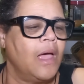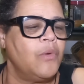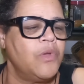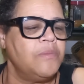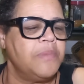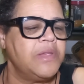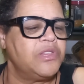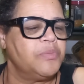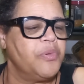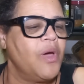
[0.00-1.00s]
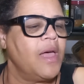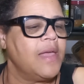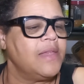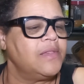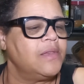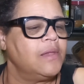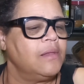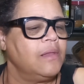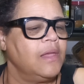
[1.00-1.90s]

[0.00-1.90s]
I wouldn't be surprised